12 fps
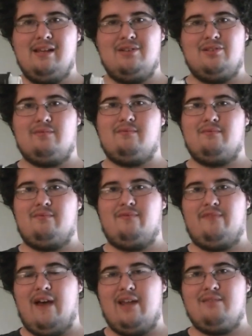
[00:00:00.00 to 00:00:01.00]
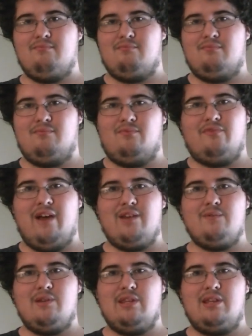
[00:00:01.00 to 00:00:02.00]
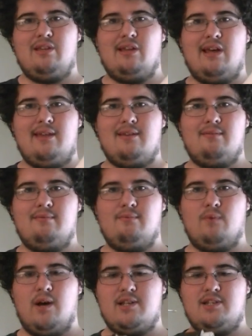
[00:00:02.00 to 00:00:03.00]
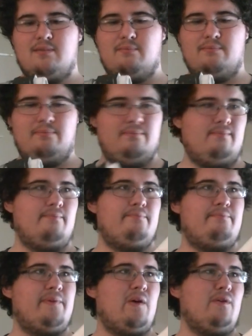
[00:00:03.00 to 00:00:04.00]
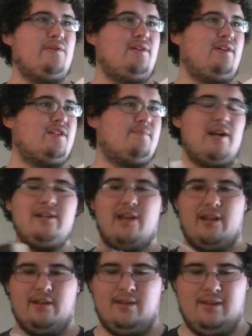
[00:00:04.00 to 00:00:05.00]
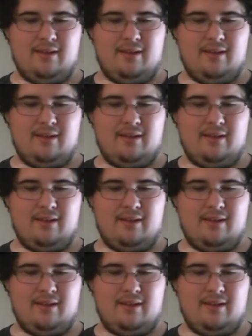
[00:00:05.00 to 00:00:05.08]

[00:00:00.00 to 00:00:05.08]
Just find one that you like, watch it, build a Spud Gun.